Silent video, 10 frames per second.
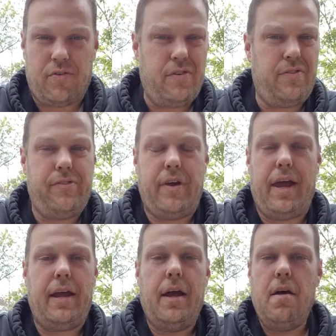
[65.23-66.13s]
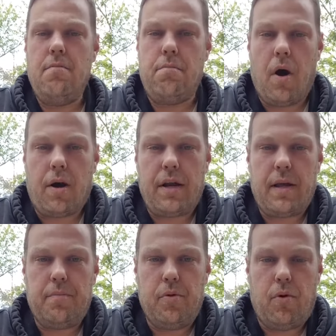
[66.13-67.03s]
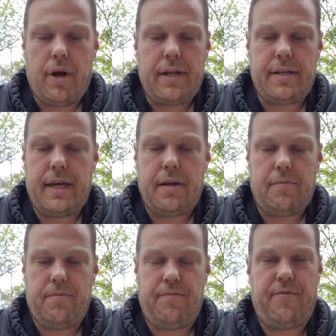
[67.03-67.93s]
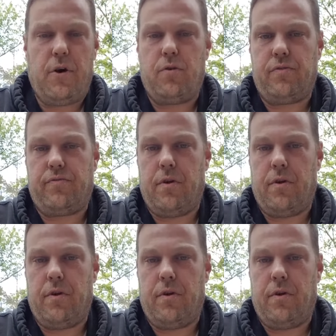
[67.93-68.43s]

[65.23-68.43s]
This is a marketing ploy to get folks